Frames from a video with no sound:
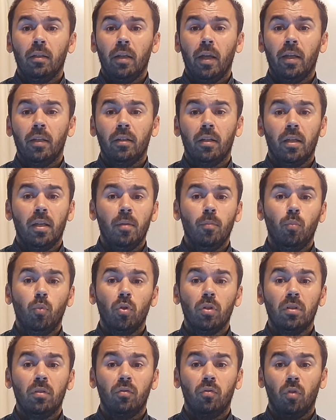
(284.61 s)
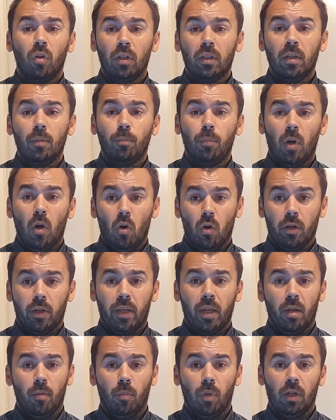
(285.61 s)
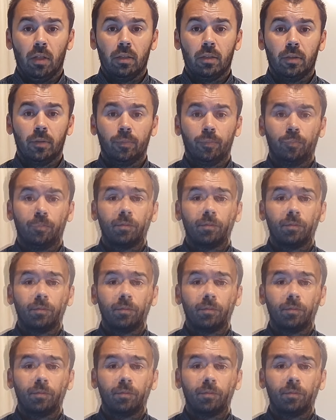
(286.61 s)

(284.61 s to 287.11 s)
and inputs for the power cables.